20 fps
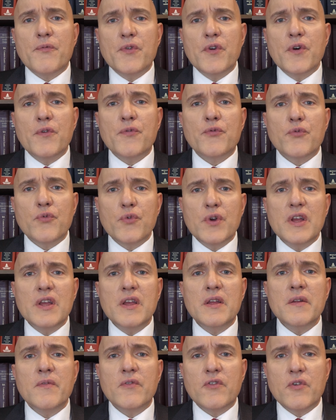feel
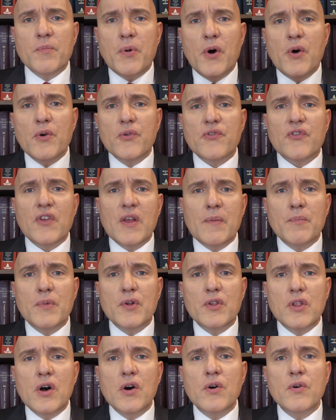free to post them
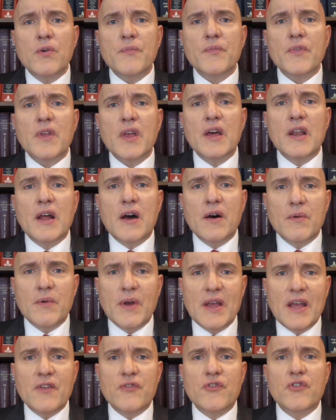below and
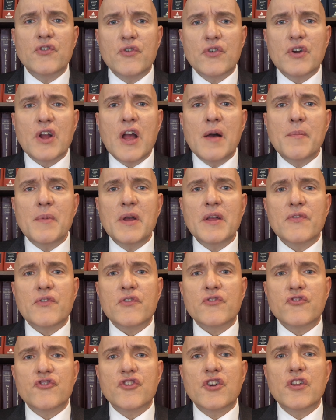I'll answer your
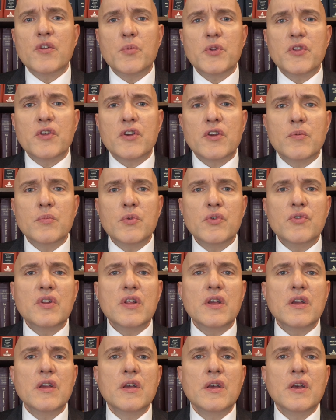comments and share them with the
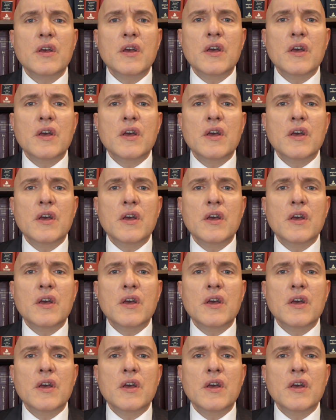community.